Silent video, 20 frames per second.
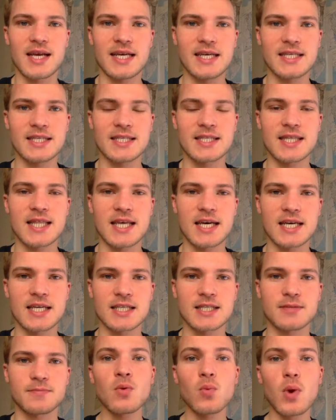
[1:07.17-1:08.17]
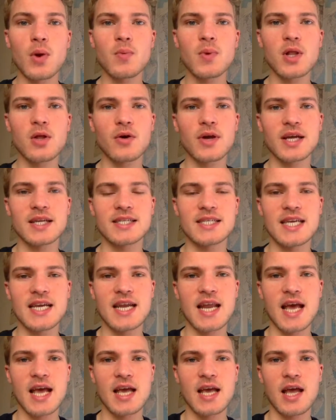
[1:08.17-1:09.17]
is that when we look at
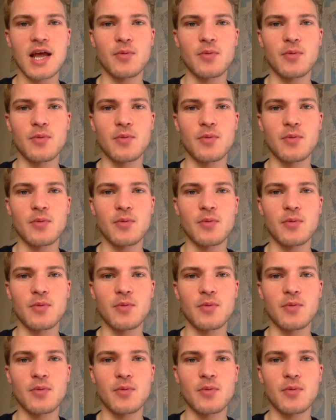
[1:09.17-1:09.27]
DNA